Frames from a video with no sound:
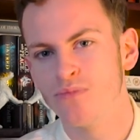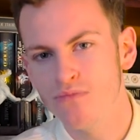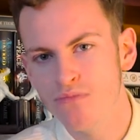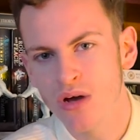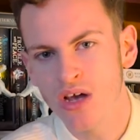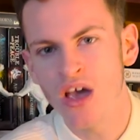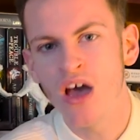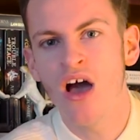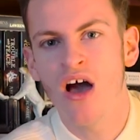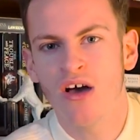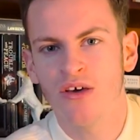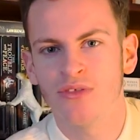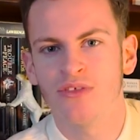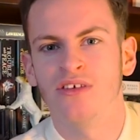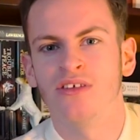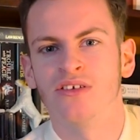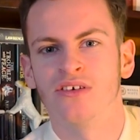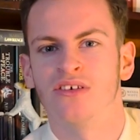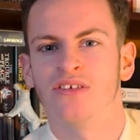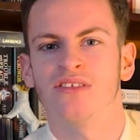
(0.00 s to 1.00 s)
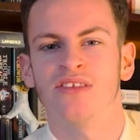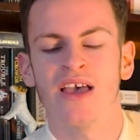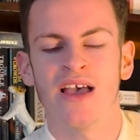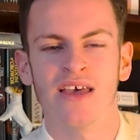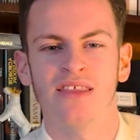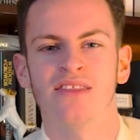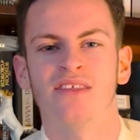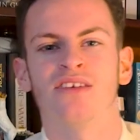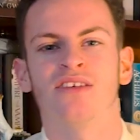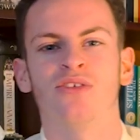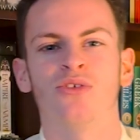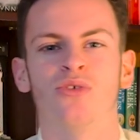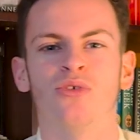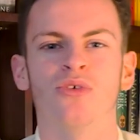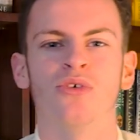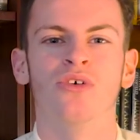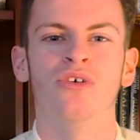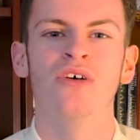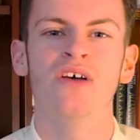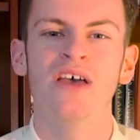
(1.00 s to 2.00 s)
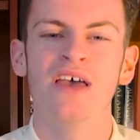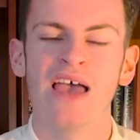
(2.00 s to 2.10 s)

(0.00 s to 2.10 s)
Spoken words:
McCarthy-ness at the core.